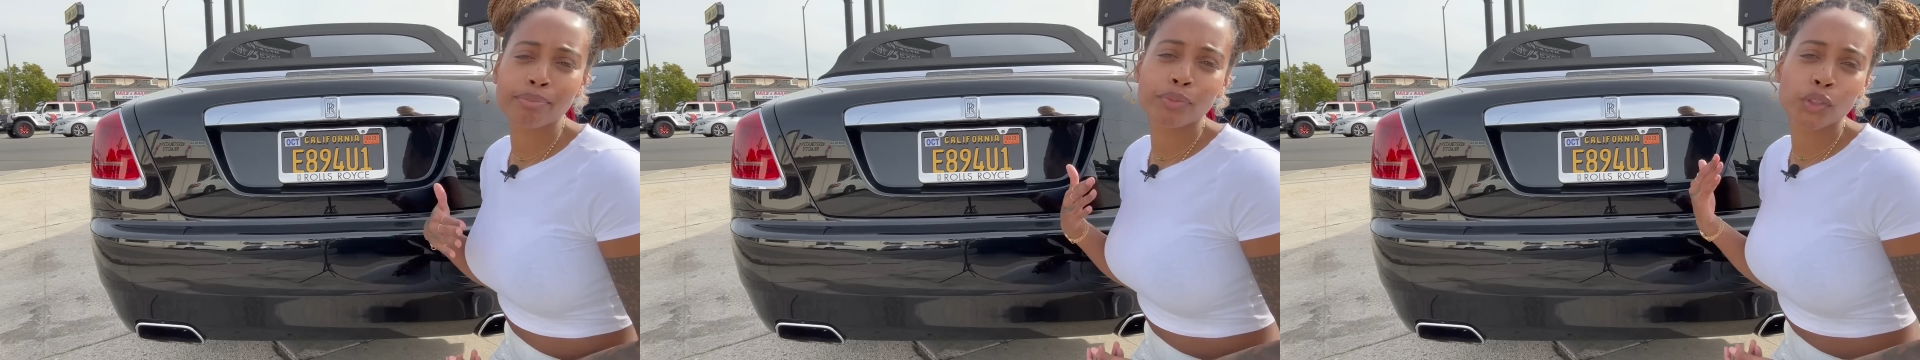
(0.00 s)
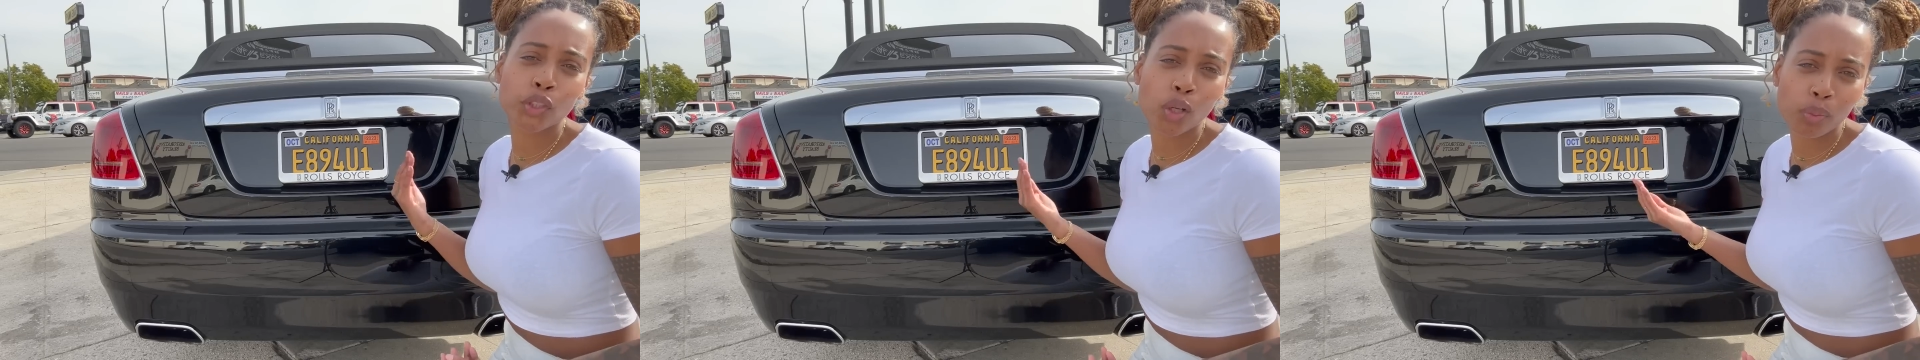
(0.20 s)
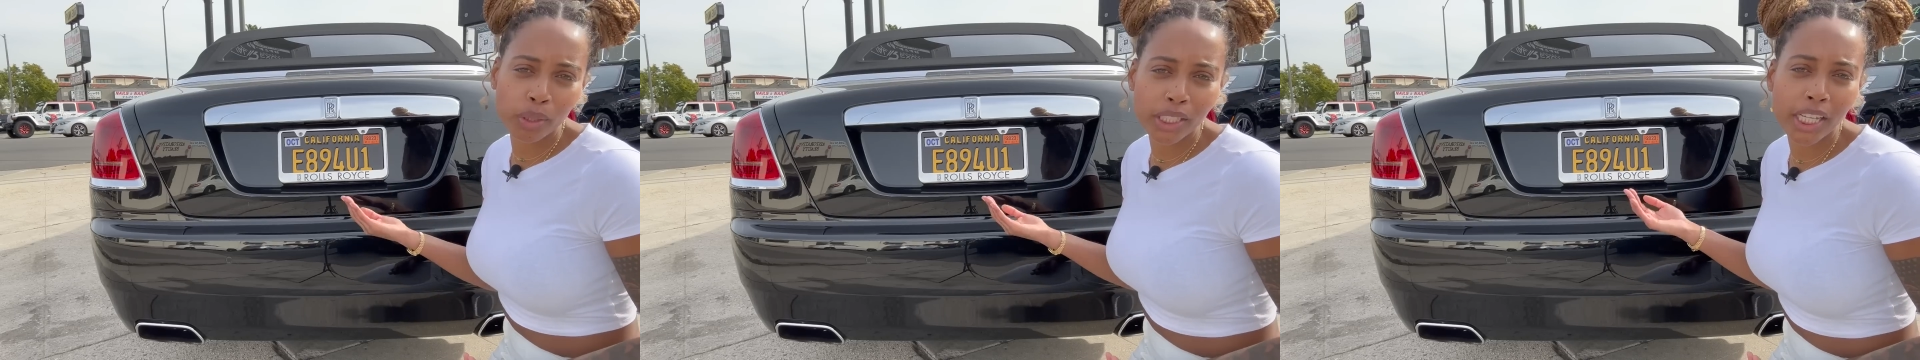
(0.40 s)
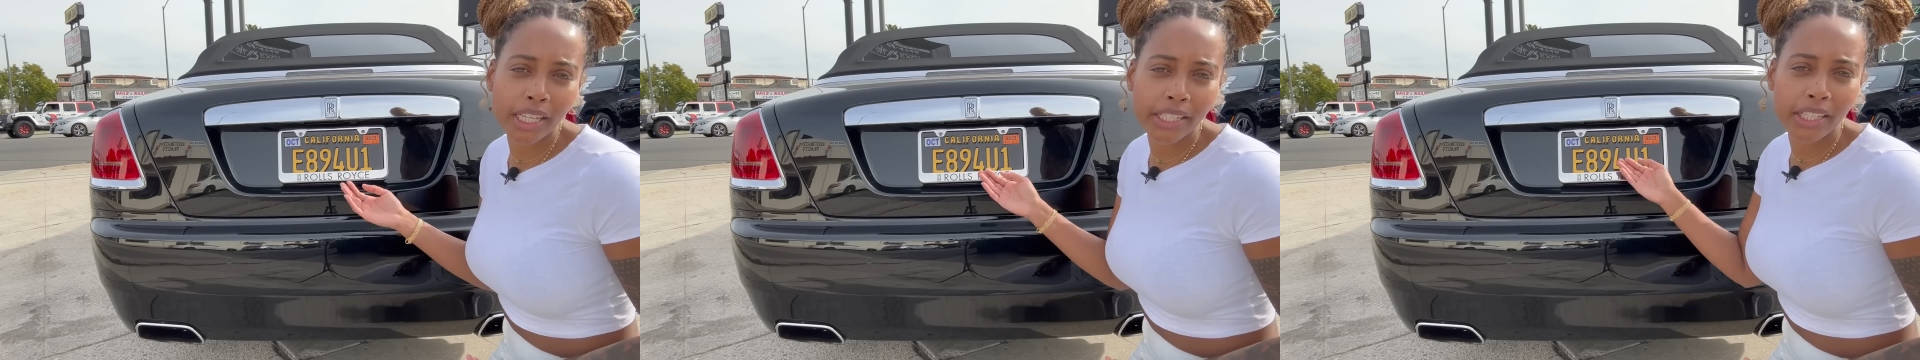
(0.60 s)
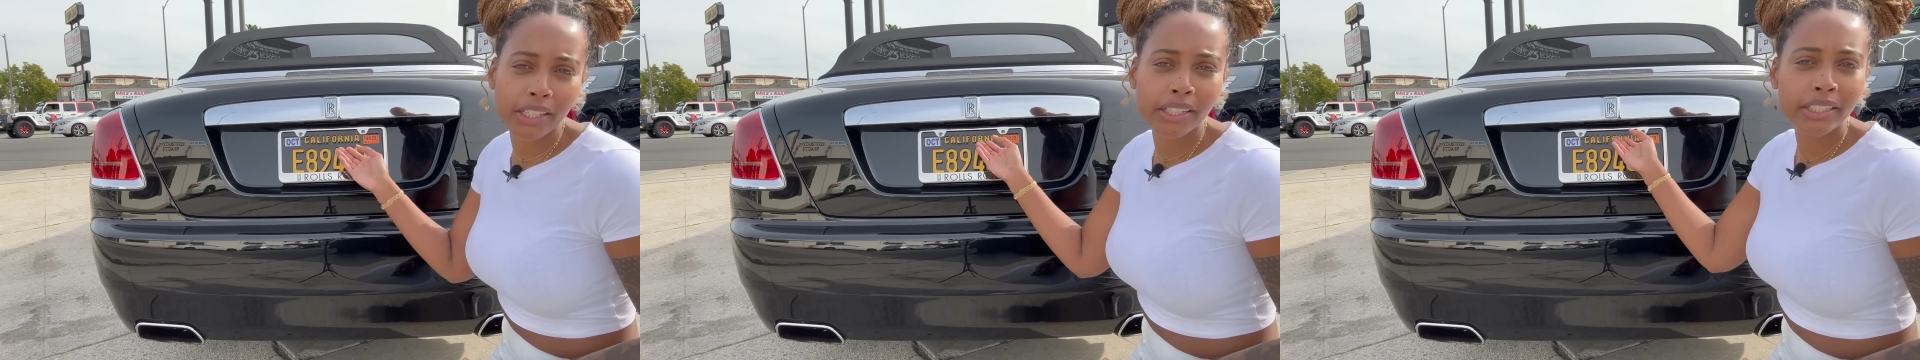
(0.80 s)
so we're
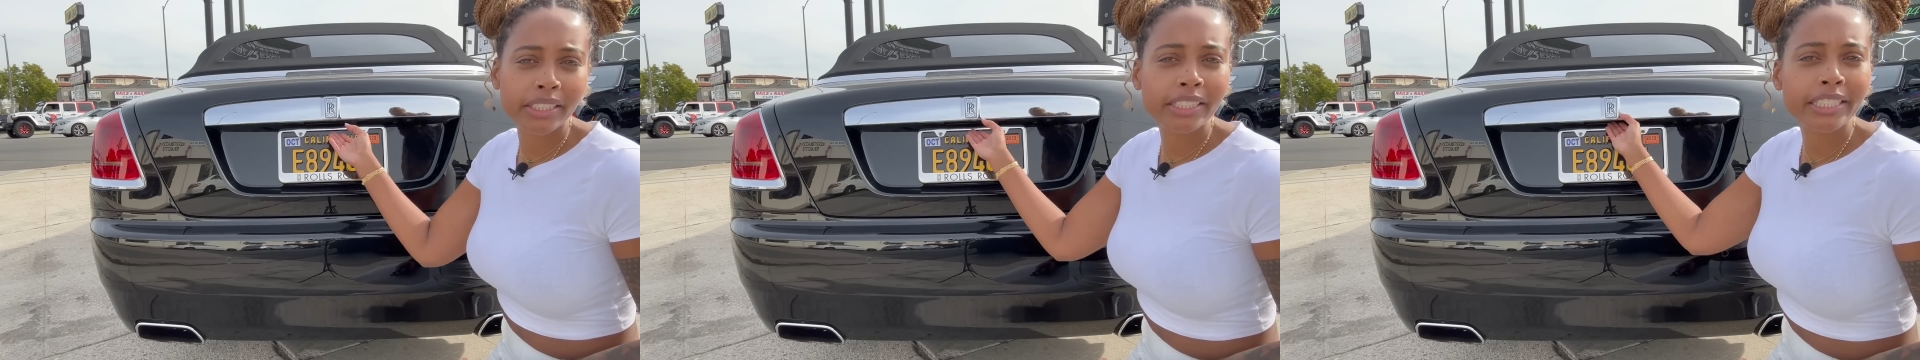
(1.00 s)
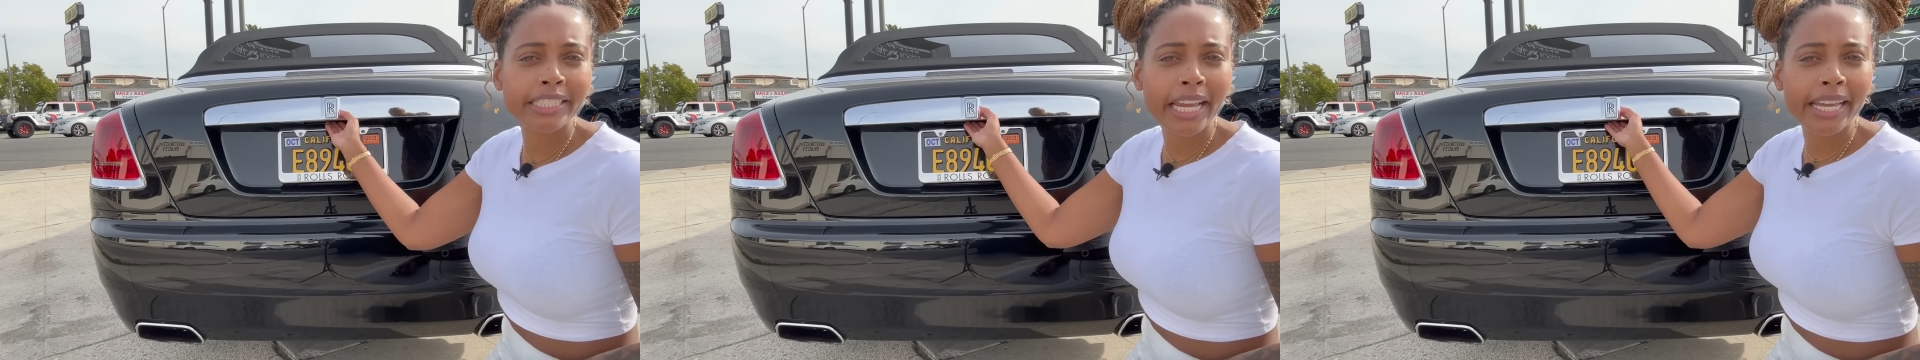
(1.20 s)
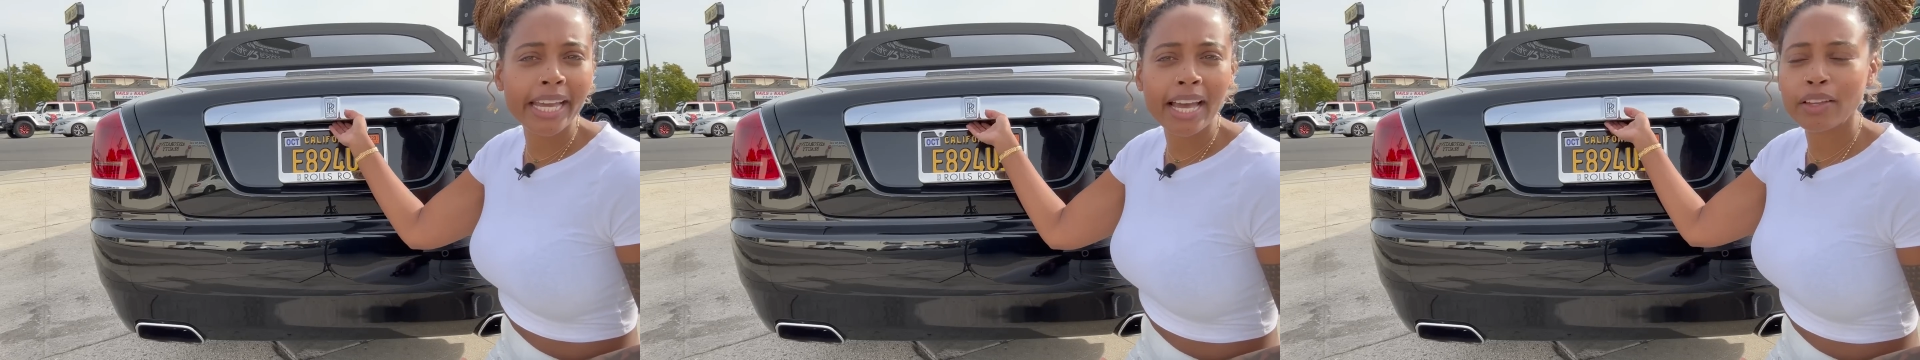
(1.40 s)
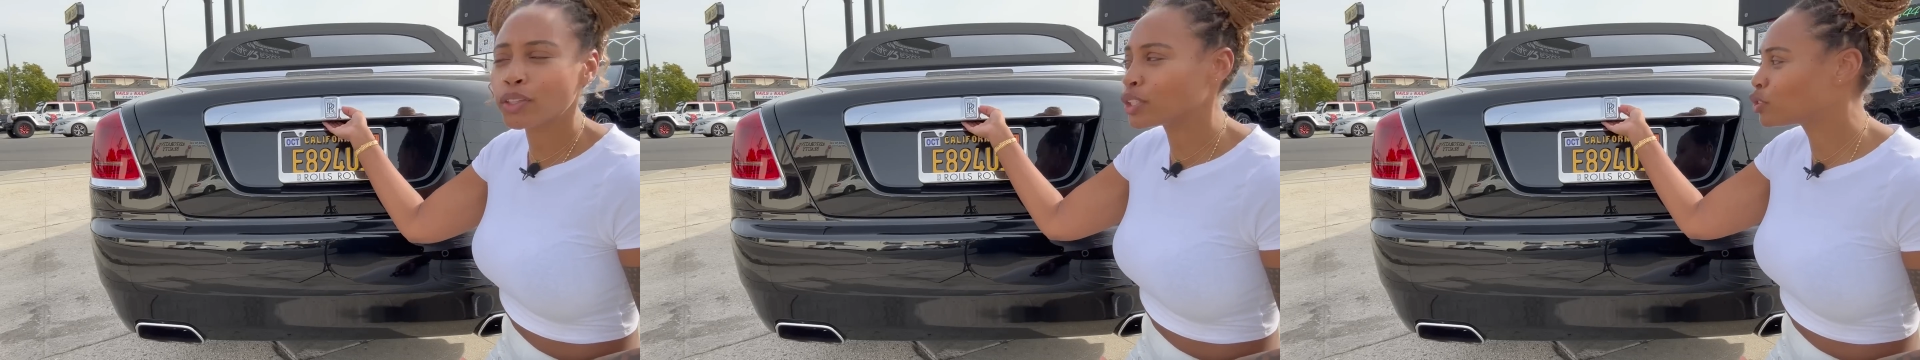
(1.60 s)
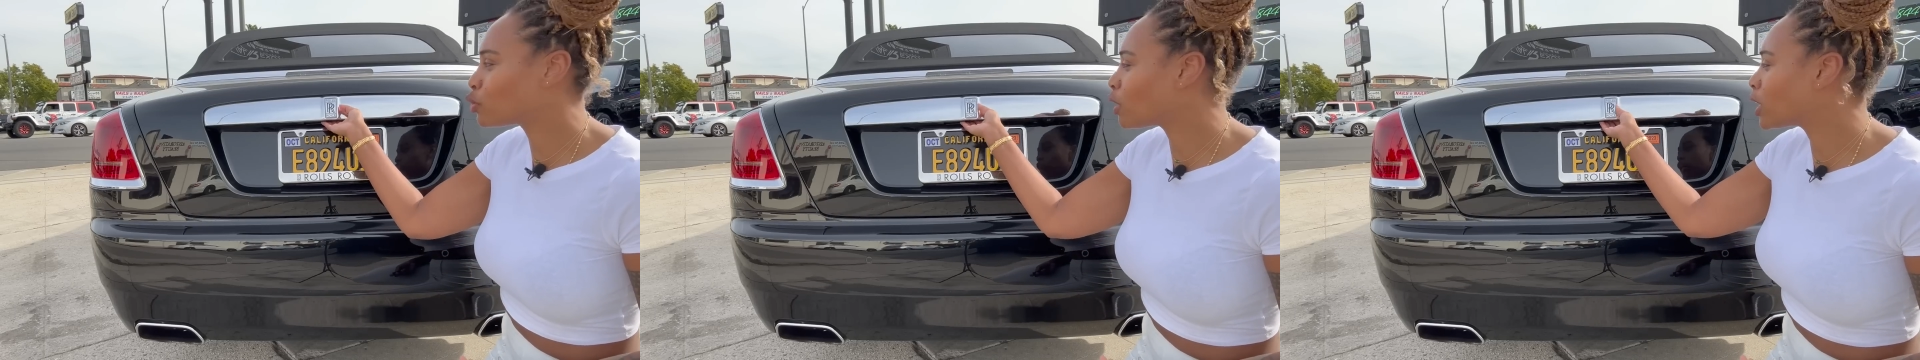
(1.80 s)
gonna check out
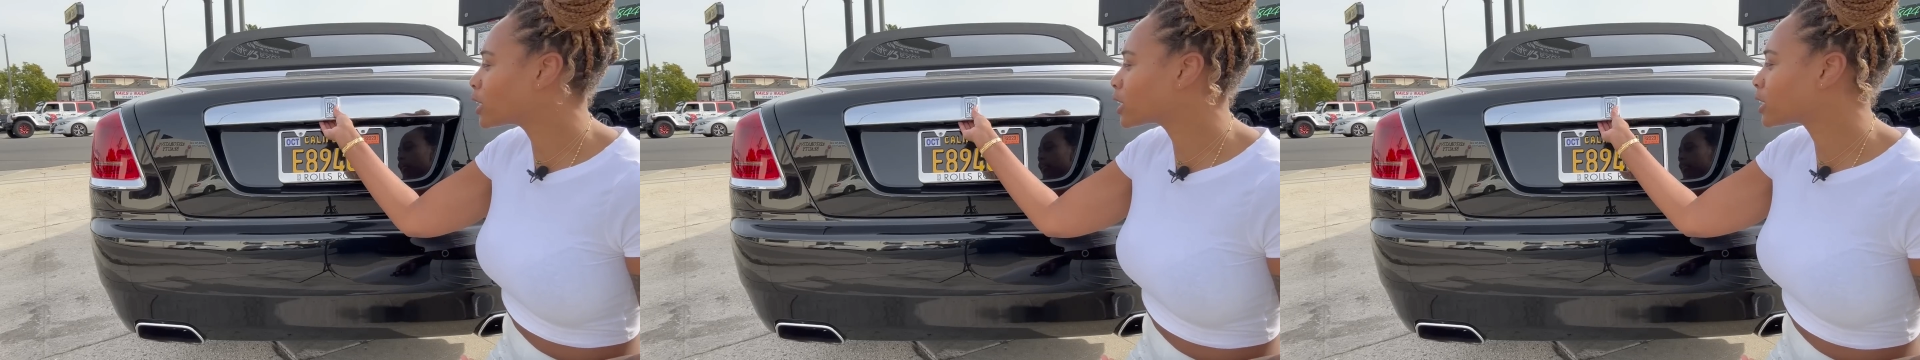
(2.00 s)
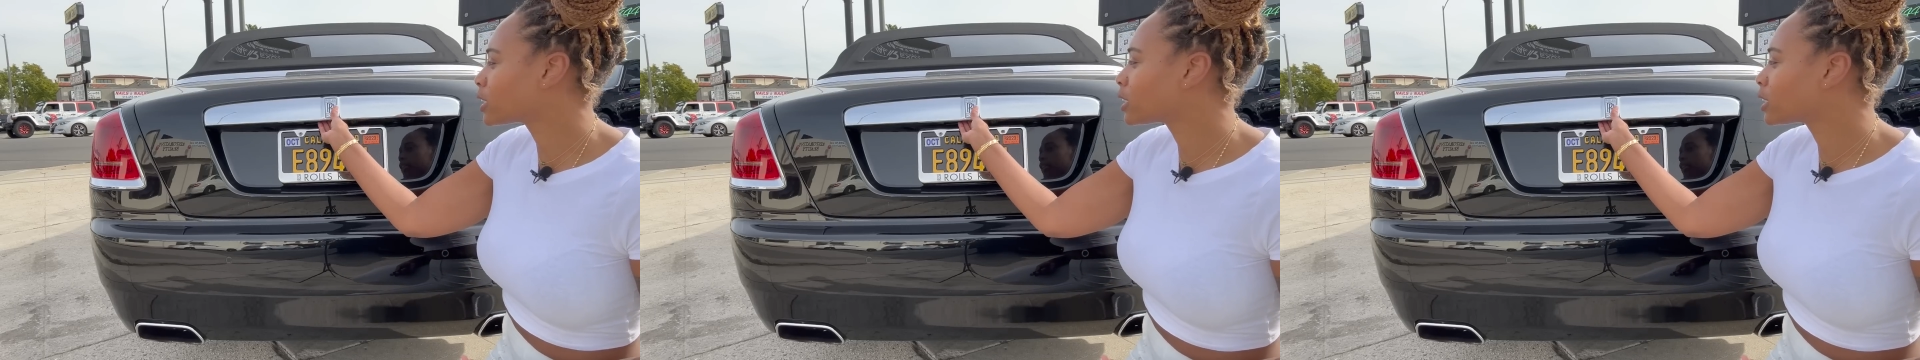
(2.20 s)
the trunk.